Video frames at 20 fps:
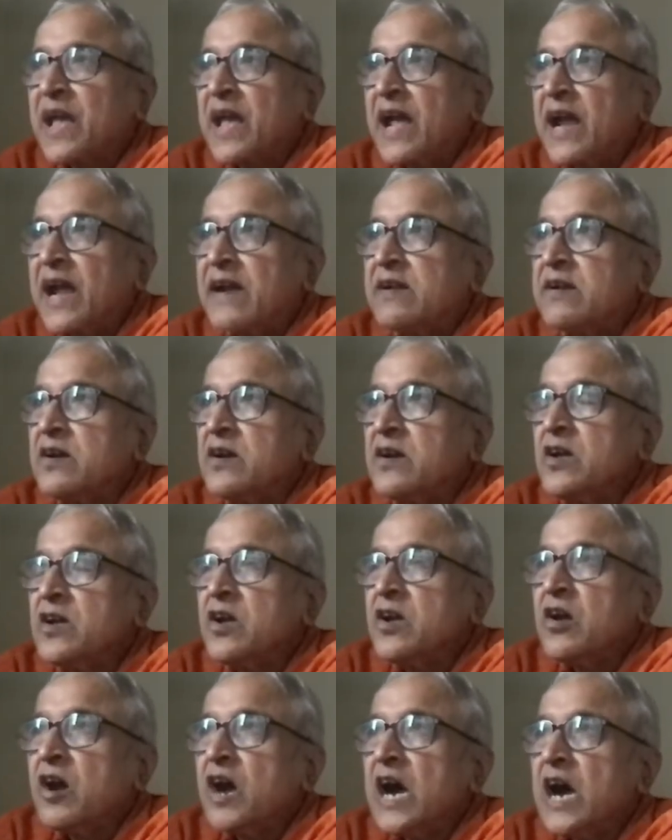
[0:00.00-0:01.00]
And
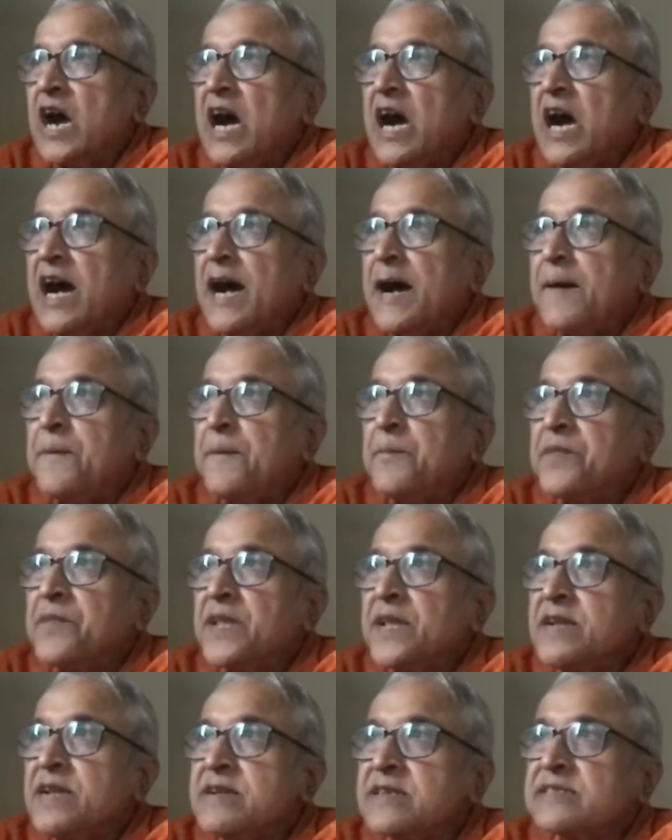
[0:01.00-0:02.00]
uh,
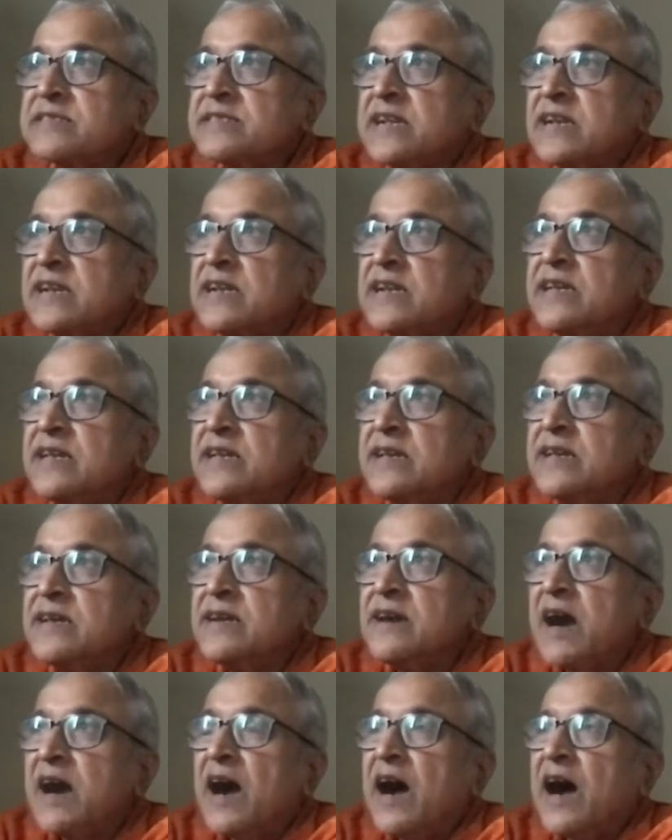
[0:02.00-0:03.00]
interestingly,
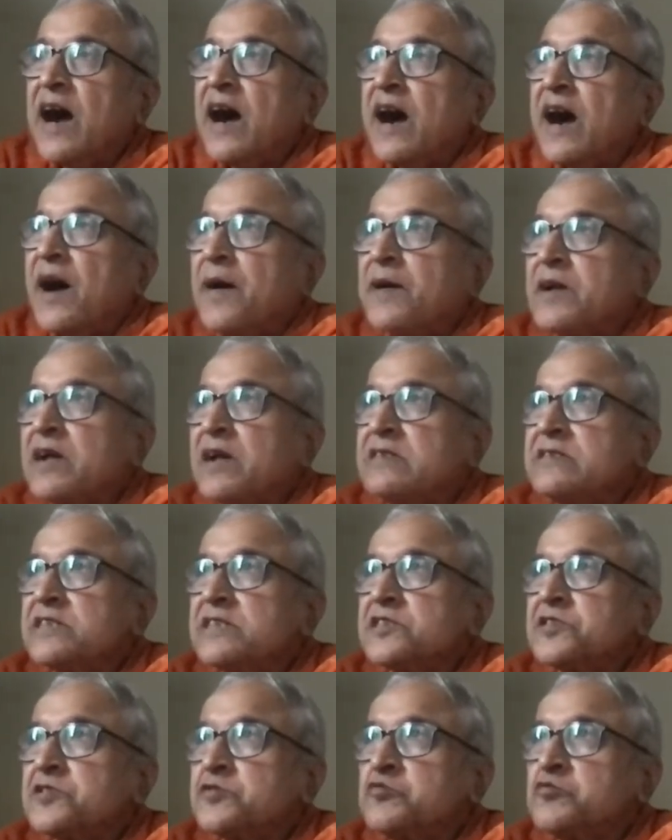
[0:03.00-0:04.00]
Uh,
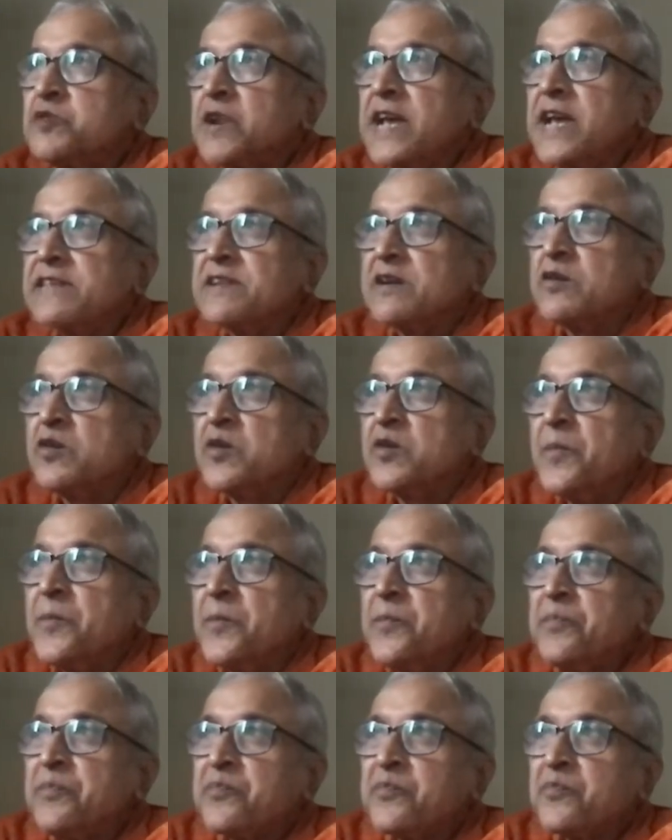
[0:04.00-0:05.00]
two days ago,
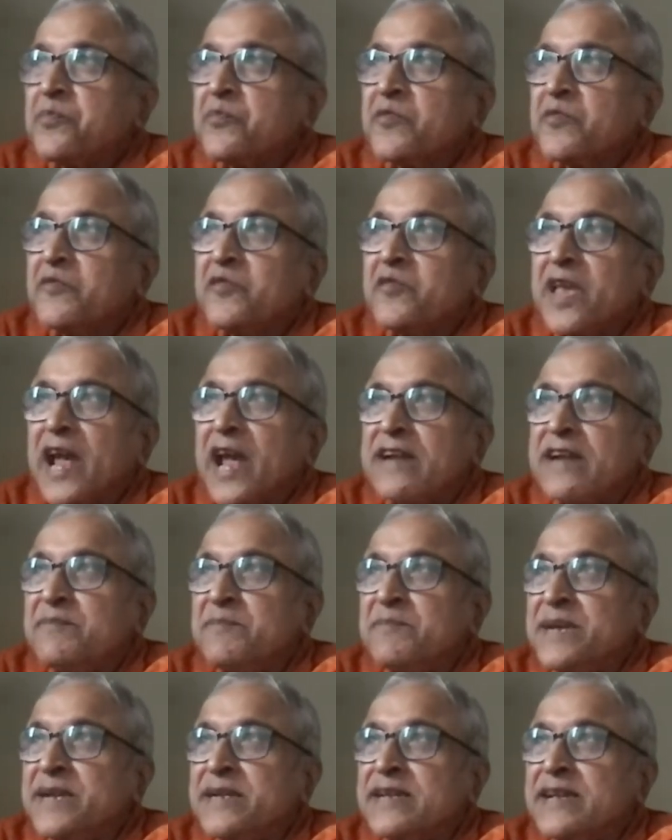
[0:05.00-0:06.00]
we had a
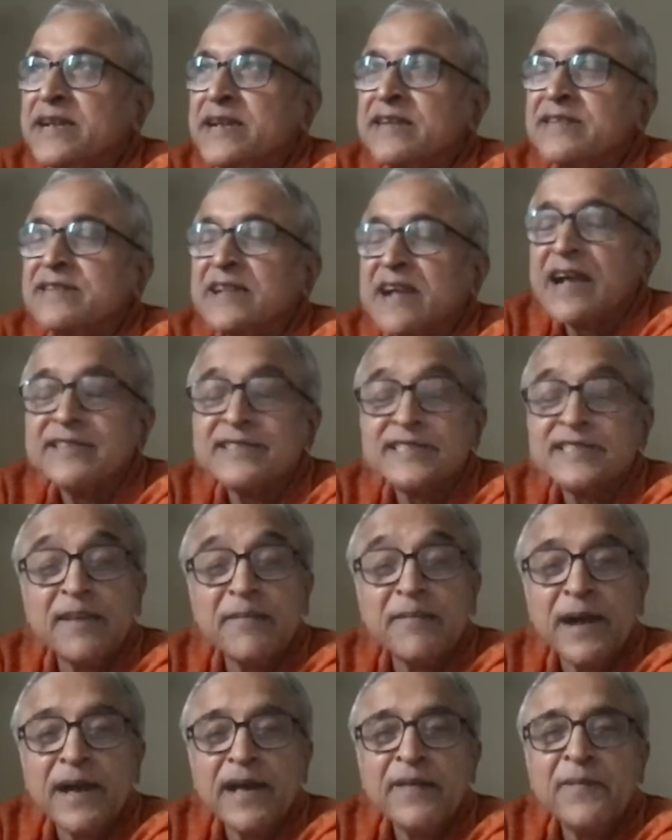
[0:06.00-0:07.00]
meeting in uh, C
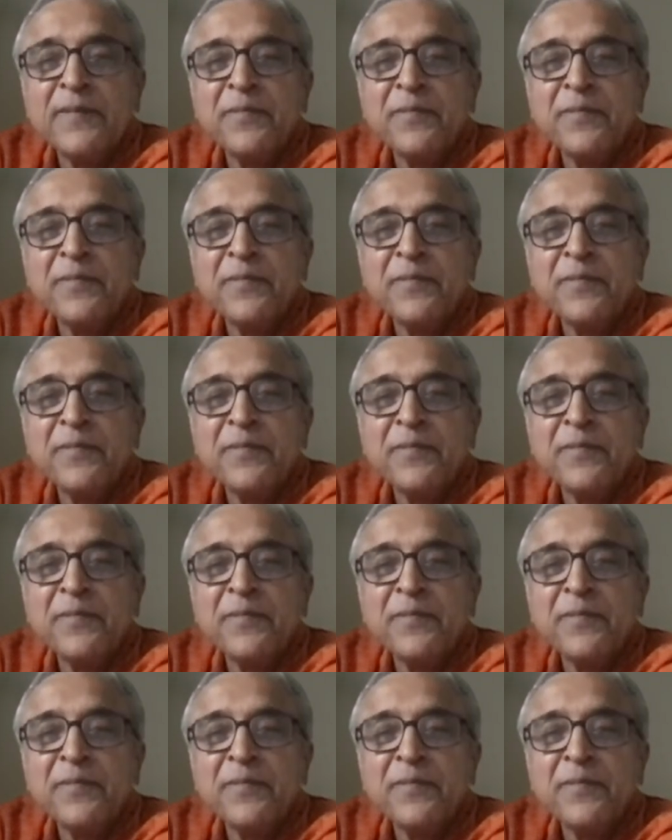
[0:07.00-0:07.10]
M I.